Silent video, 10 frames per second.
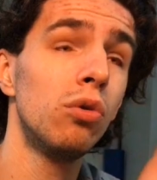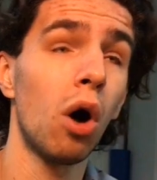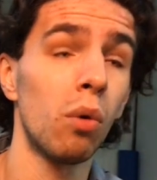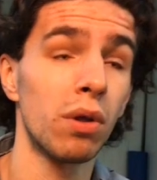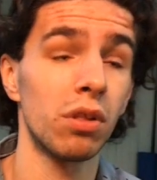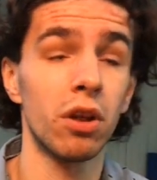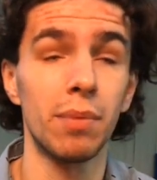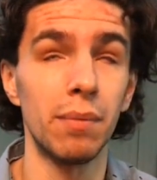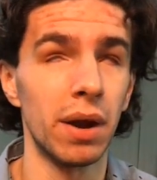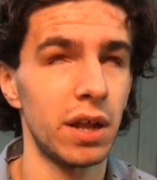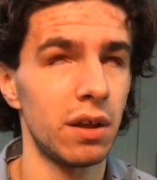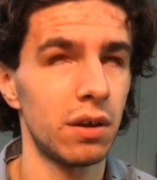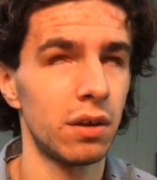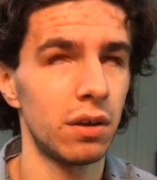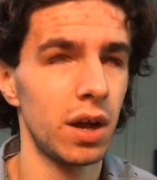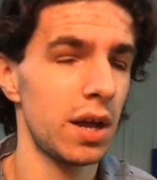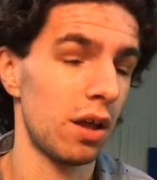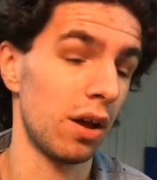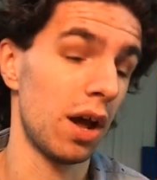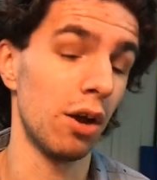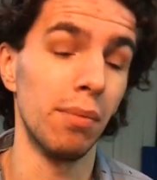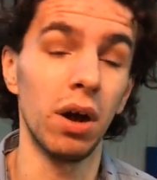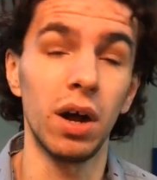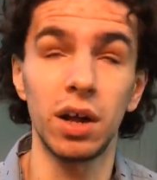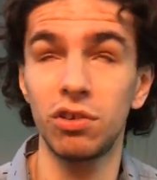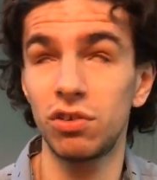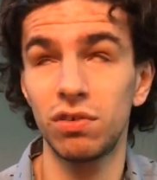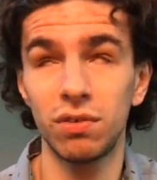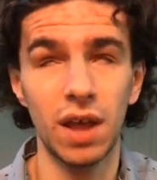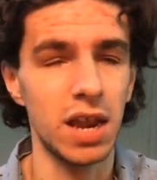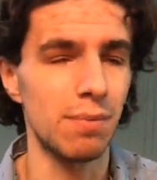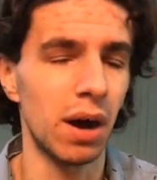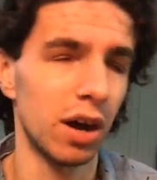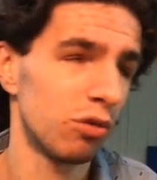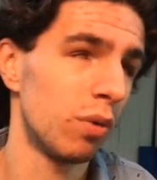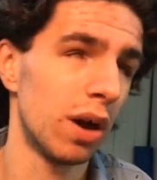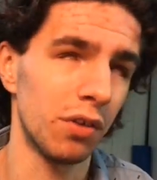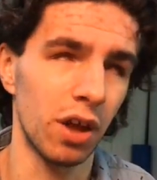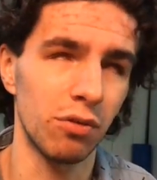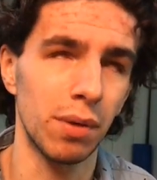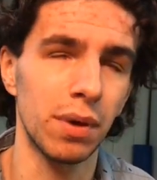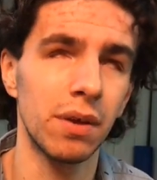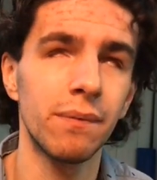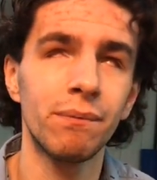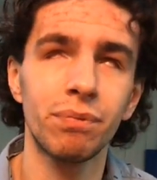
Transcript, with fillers: you owe us a little bit of money. hey, 100 bucks, 80 bucks, whatever the case may be.